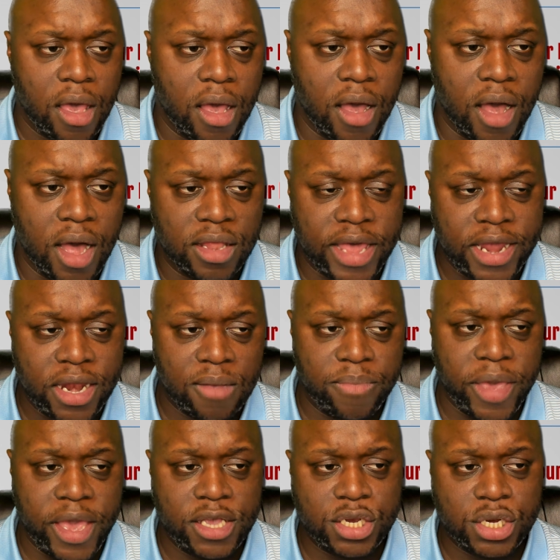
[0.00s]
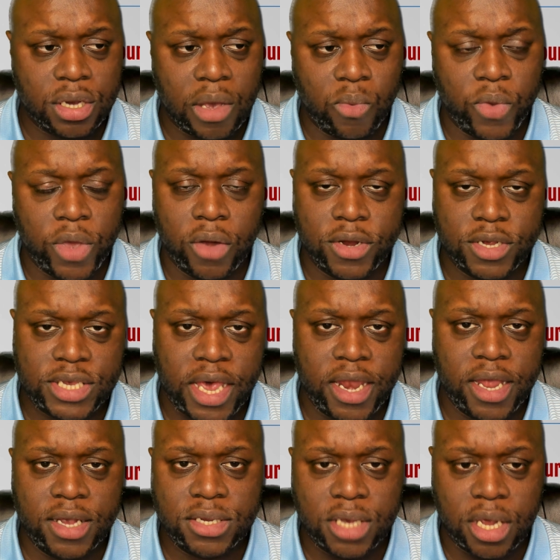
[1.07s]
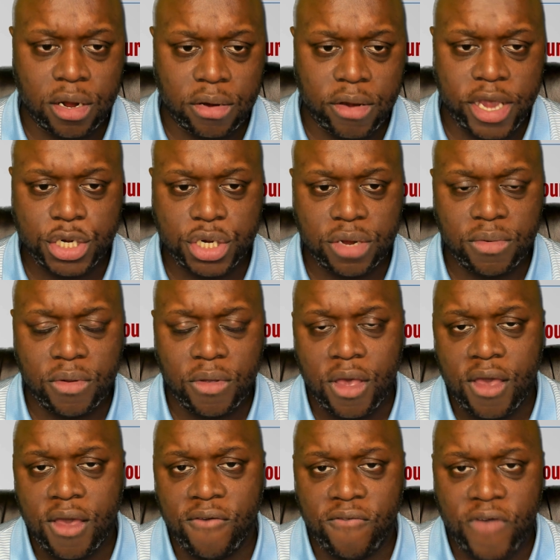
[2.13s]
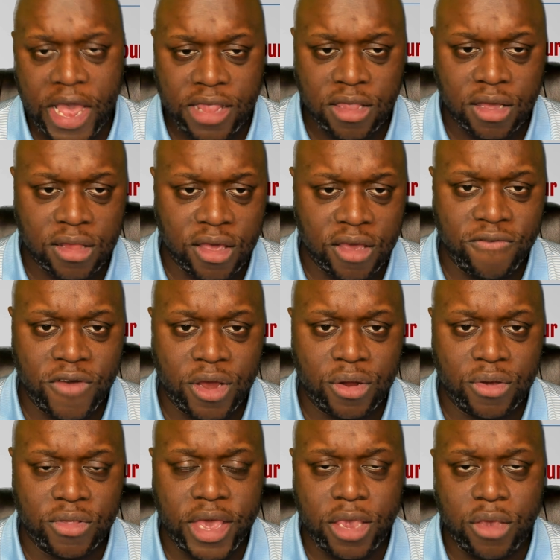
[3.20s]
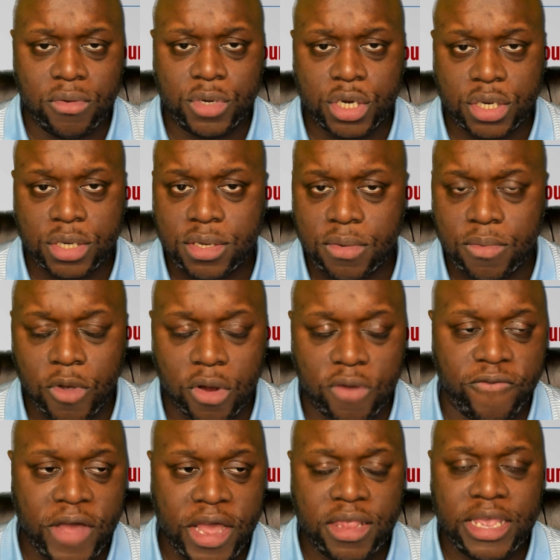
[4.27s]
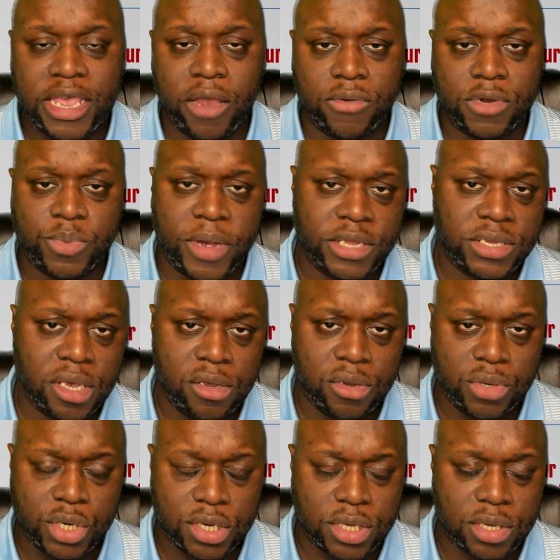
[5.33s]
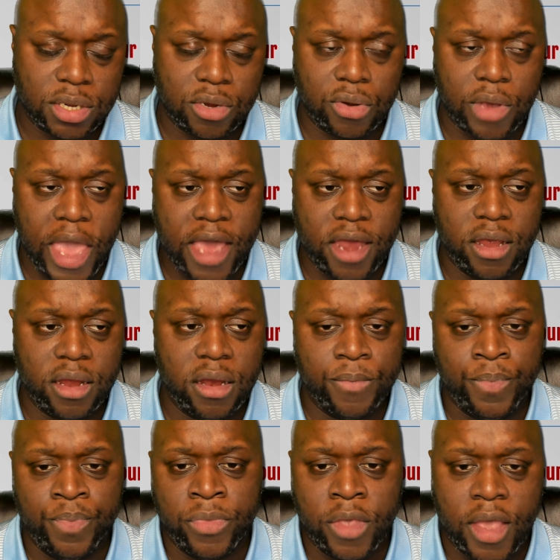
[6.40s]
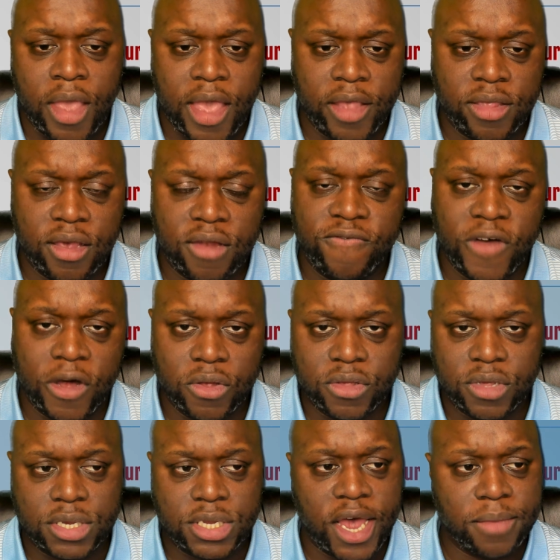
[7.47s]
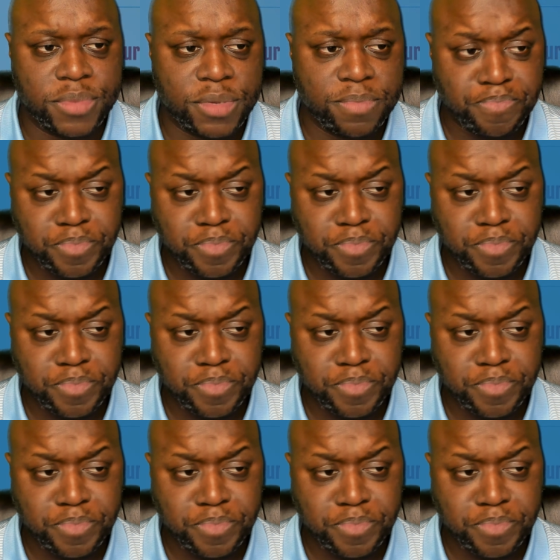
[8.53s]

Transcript: uh, landing page, we go to settings, integration, find the click funnel that you just, or find the GetResponse that you just added, and then follow the steps.